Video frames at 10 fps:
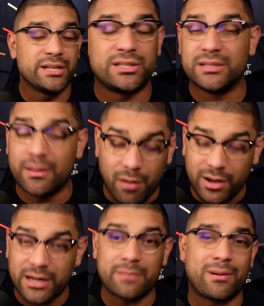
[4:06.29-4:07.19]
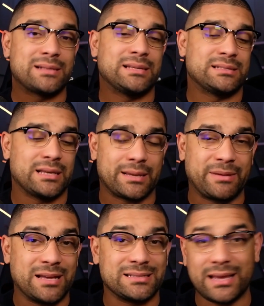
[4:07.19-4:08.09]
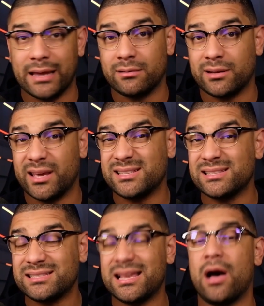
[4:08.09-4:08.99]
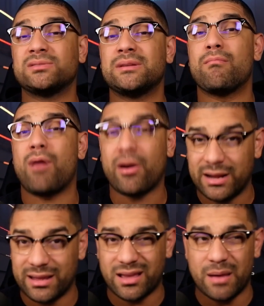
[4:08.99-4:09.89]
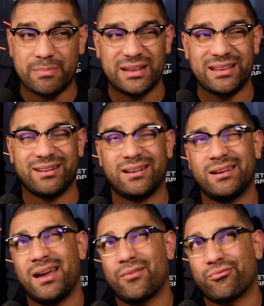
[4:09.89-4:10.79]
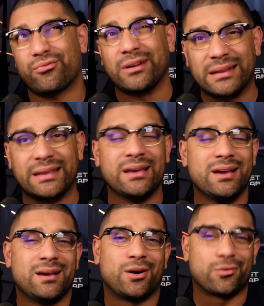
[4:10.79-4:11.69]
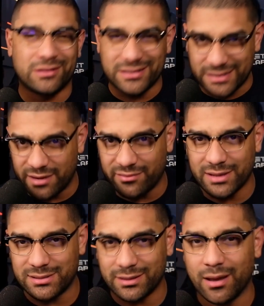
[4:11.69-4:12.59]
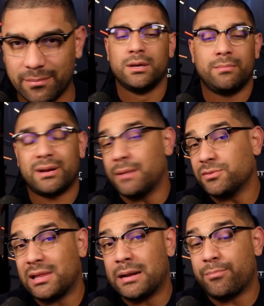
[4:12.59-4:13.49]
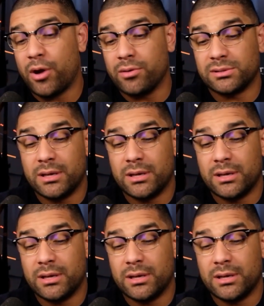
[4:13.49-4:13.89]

the marketing process, because again, it's a sales and marketing company, not really a real estate investing company. But it comes with a lot of pros.